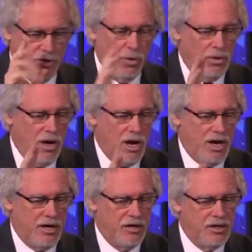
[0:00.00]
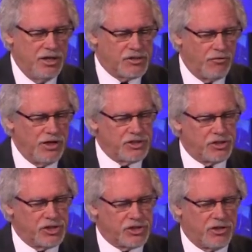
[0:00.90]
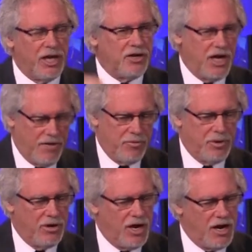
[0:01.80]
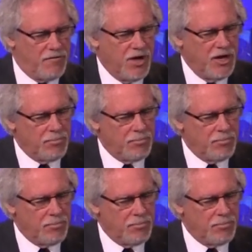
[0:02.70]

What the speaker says: No lie. And his friends are just glad to have him alive,